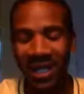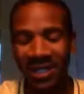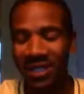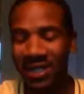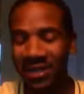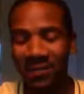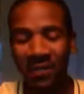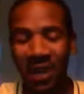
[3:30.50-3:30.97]

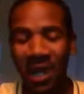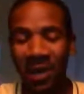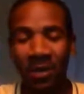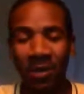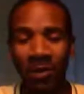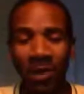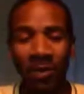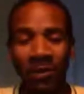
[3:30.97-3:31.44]
a
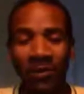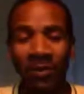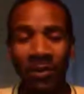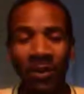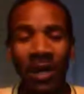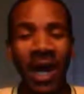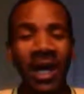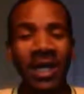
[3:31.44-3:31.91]
phenomenal woman
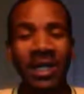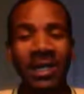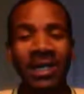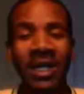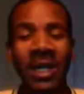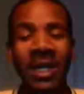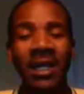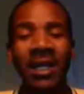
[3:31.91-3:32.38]
from what I can
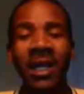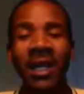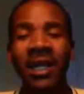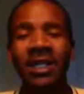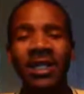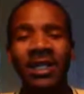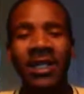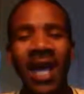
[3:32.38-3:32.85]
tell.
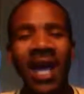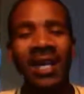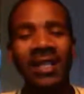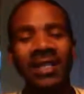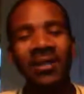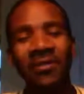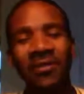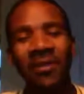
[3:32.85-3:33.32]
She's
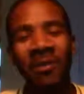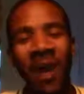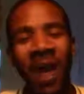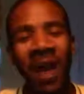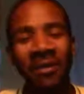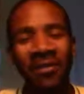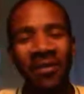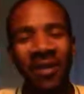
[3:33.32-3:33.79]
actually from
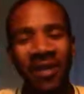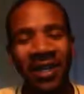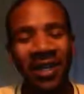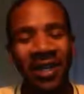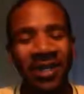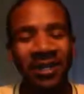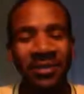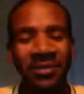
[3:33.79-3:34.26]

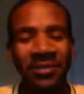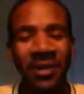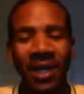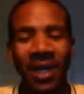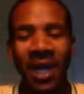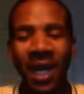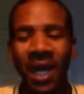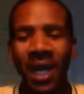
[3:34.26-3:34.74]
Africa.
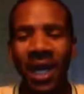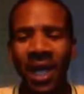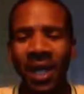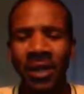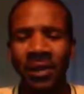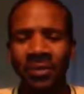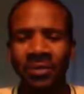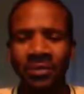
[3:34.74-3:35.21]

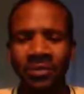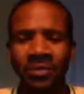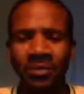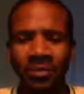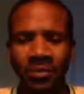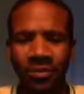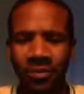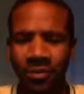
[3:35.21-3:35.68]
And
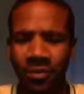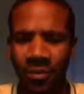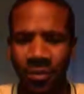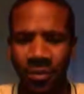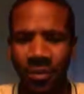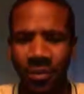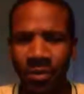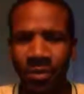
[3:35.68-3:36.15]

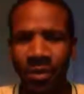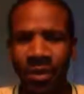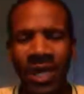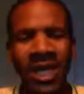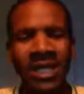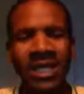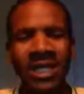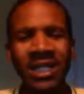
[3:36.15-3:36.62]

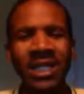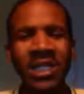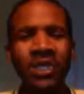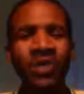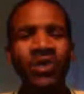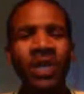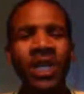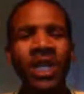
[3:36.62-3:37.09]
it just
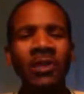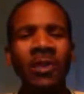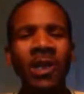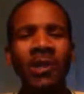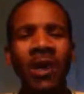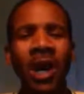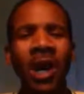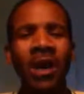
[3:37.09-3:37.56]
intrigued
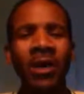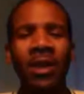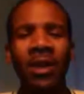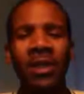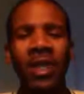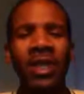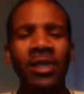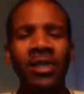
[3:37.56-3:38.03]
me about all the
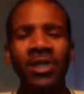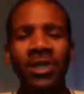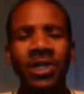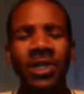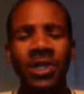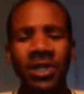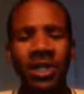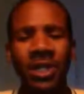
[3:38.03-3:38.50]
things that
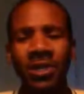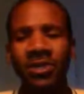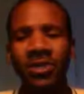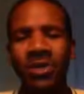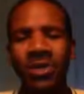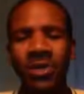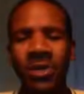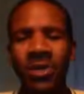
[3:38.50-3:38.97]
she
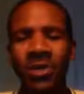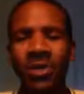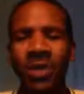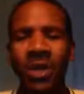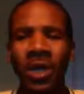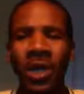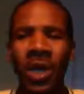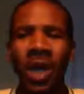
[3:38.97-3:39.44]
continues to
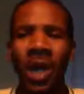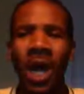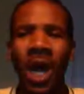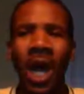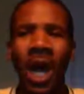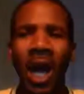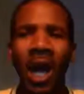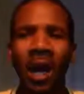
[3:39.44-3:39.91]
do.
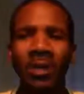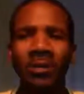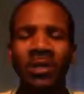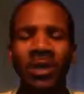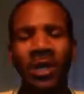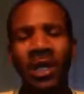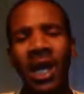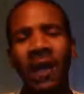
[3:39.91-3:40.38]

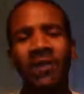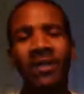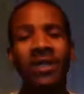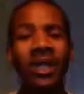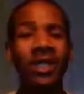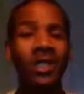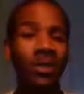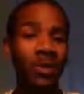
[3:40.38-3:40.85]
So the
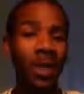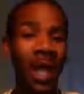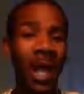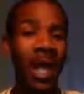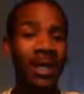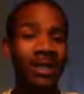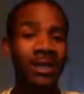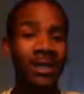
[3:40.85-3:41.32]
conversation we
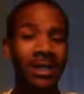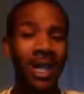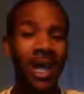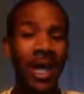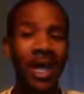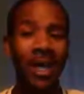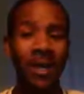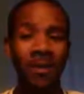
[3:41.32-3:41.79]
had
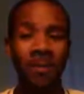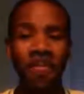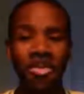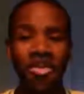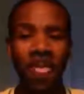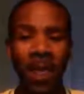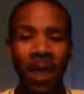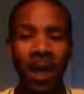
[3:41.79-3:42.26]
today,
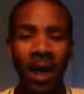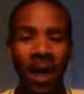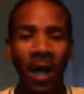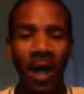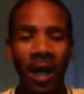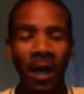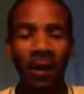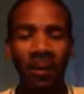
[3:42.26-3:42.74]

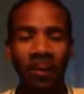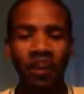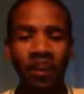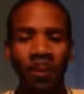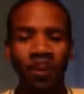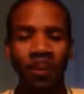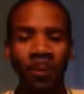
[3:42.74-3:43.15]
um,